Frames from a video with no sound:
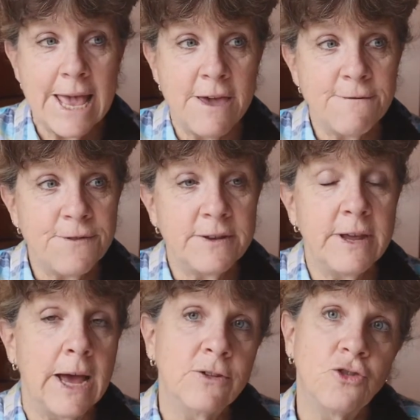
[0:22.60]
If the
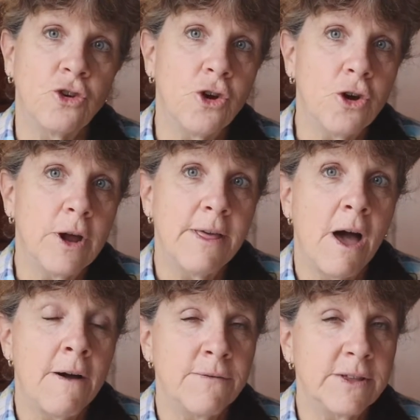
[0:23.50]
texture
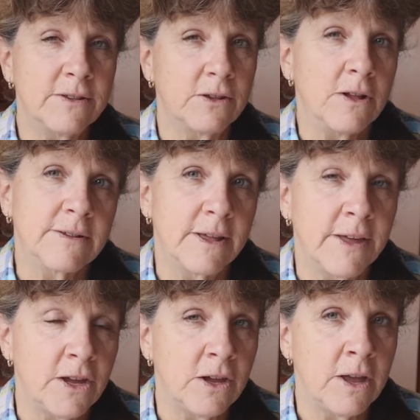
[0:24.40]
of the salsa
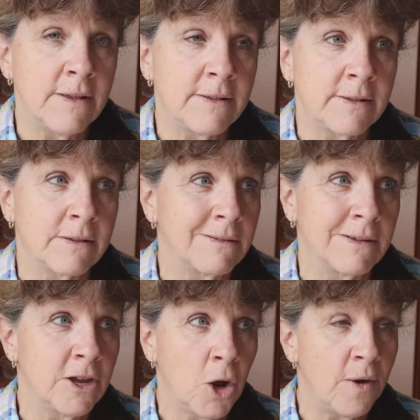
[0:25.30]
that is,
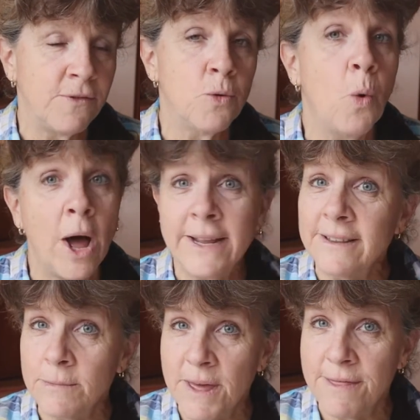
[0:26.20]
you know, if you want
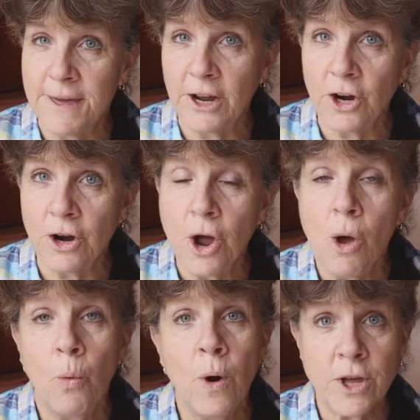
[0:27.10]
it to be thicker,
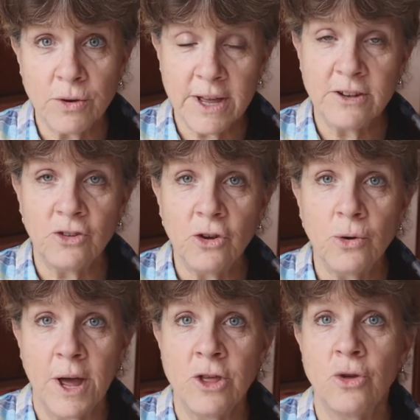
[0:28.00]
what you can
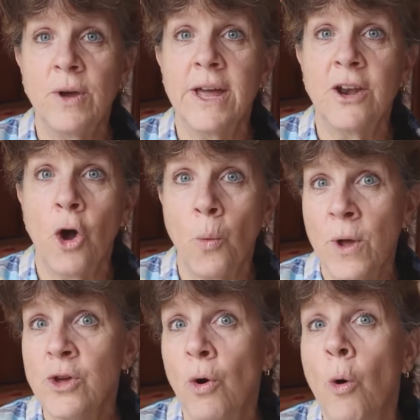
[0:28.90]
do is you can, uh,
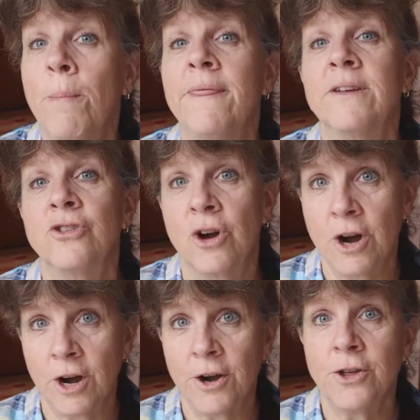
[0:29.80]
when you open the
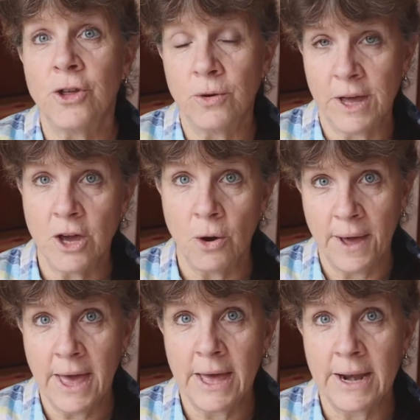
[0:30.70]
jar, you can go
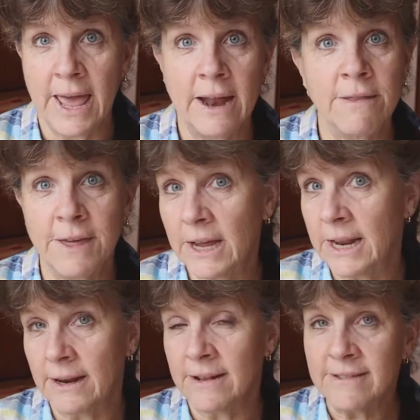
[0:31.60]
ahead and
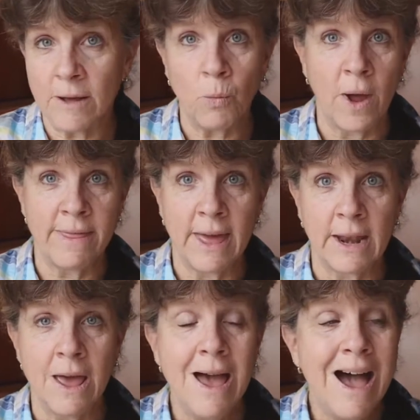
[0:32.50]
thicken it in some way
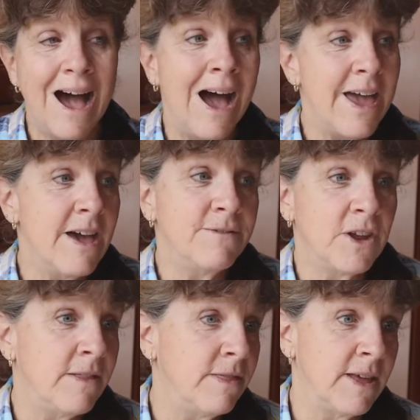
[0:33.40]
then. I have
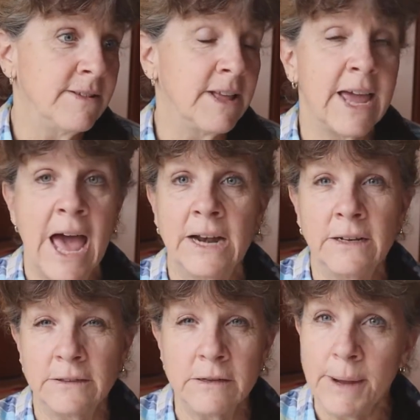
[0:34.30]
done things like add a
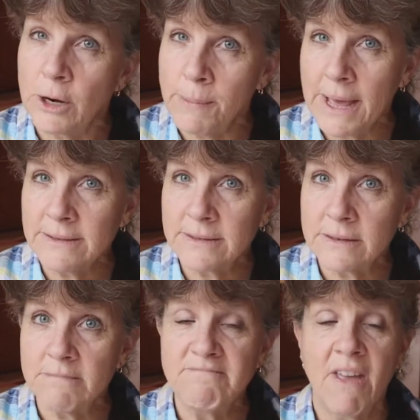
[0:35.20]
little tomato paste.